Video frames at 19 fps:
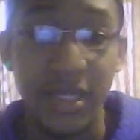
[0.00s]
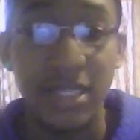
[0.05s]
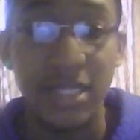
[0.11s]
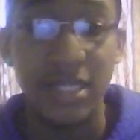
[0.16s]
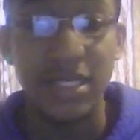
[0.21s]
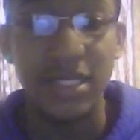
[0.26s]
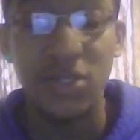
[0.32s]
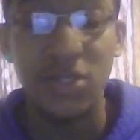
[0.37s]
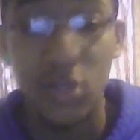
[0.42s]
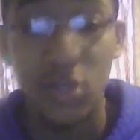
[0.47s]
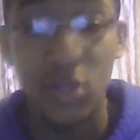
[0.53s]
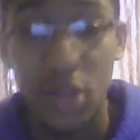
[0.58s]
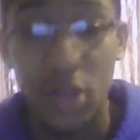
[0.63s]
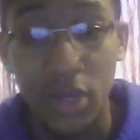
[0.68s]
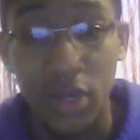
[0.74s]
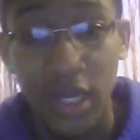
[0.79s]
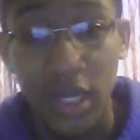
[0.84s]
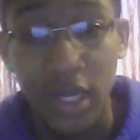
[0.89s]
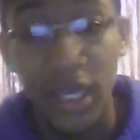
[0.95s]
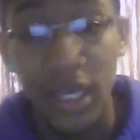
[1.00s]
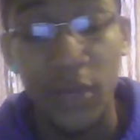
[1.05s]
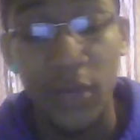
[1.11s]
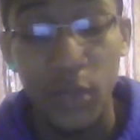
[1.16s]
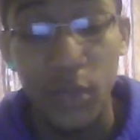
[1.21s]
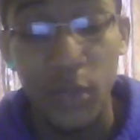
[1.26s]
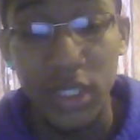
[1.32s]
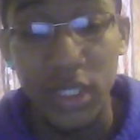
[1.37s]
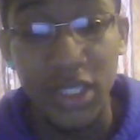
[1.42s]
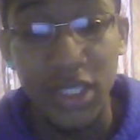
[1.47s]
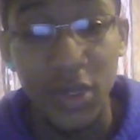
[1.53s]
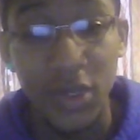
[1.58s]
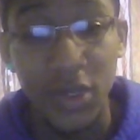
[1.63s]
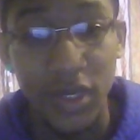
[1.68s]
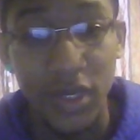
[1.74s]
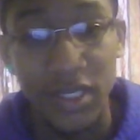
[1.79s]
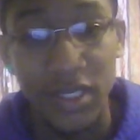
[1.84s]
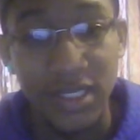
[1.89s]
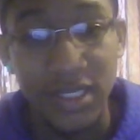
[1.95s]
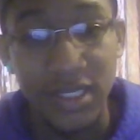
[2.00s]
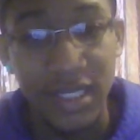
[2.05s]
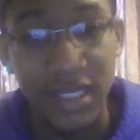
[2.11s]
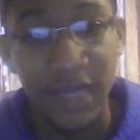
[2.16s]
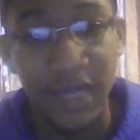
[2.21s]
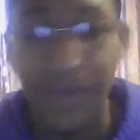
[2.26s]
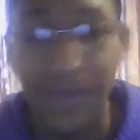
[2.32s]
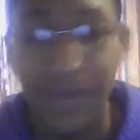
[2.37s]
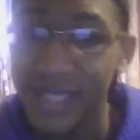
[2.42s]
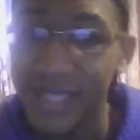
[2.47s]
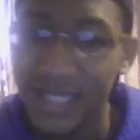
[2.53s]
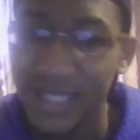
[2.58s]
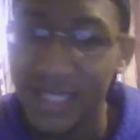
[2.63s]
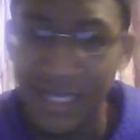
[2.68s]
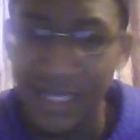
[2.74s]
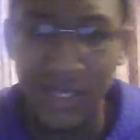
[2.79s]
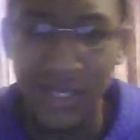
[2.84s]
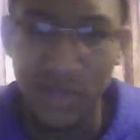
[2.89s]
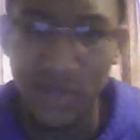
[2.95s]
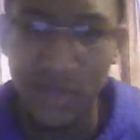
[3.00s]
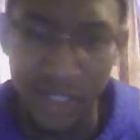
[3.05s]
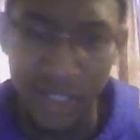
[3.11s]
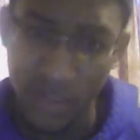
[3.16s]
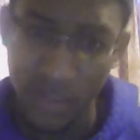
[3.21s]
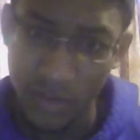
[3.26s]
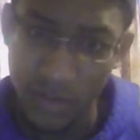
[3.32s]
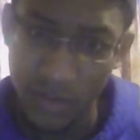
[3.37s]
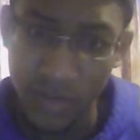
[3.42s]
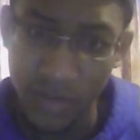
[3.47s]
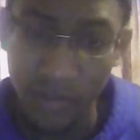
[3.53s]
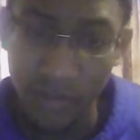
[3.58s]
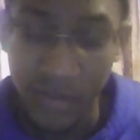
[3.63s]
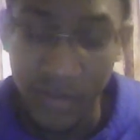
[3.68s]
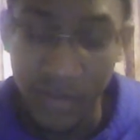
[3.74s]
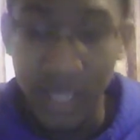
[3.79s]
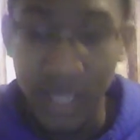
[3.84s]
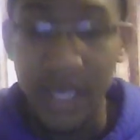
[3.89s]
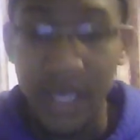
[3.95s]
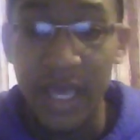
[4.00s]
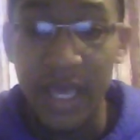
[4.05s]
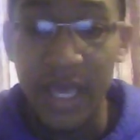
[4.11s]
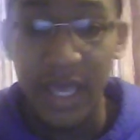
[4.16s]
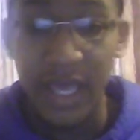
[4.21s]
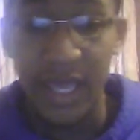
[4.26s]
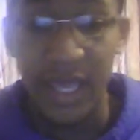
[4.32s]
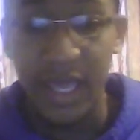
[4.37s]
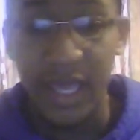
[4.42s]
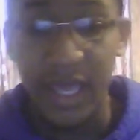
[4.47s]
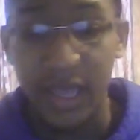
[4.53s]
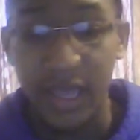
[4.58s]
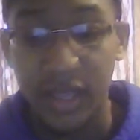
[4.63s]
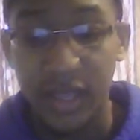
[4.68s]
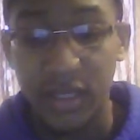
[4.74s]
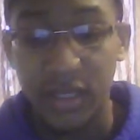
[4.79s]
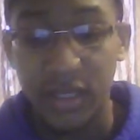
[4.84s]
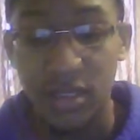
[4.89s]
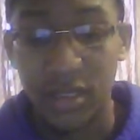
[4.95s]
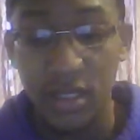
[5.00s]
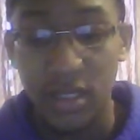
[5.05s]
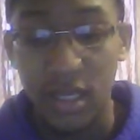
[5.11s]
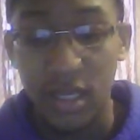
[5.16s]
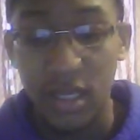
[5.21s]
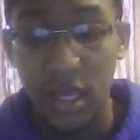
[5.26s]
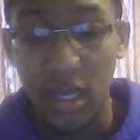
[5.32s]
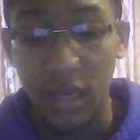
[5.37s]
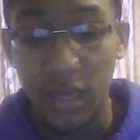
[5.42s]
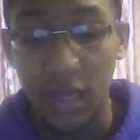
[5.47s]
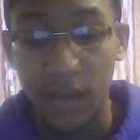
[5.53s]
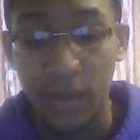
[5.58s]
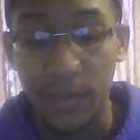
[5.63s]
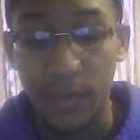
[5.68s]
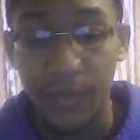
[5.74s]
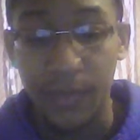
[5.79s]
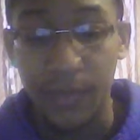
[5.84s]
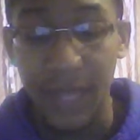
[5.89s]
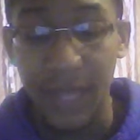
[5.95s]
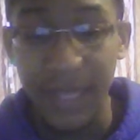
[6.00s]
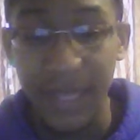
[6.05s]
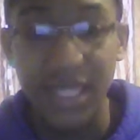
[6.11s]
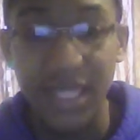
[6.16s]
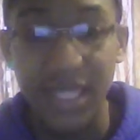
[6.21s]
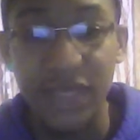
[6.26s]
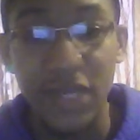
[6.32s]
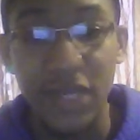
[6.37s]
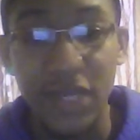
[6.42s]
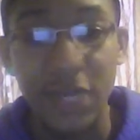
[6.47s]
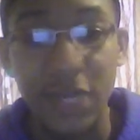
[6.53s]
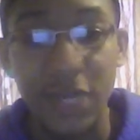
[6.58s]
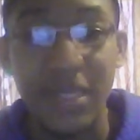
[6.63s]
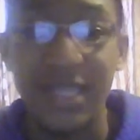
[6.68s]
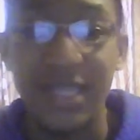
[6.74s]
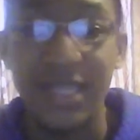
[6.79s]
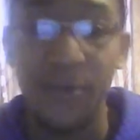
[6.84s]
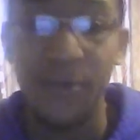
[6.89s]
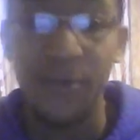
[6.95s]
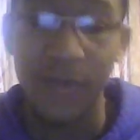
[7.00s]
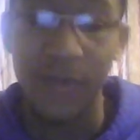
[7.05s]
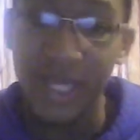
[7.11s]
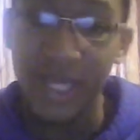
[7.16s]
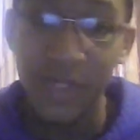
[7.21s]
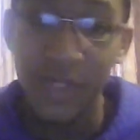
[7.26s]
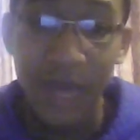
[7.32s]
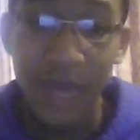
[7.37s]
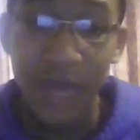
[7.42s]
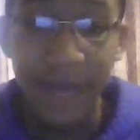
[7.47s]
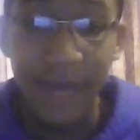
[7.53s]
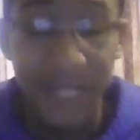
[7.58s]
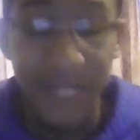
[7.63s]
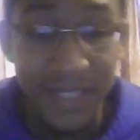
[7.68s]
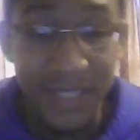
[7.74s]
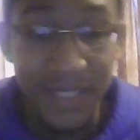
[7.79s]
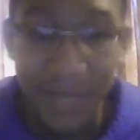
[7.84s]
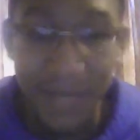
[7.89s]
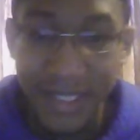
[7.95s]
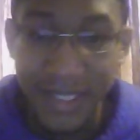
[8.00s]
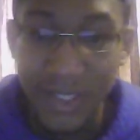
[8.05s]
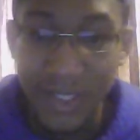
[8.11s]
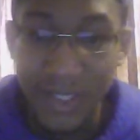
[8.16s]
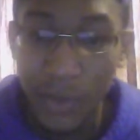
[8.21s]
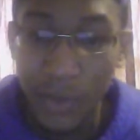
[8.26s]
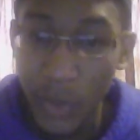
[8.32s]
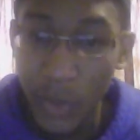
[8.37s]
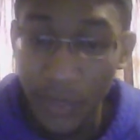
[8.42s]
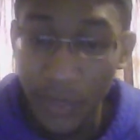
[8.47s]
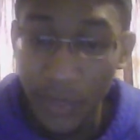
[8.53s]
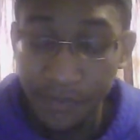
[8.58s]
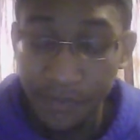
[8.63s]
the scene too long and really don't understand basic lingo terms. And I'm making this video because I've just met this little boy.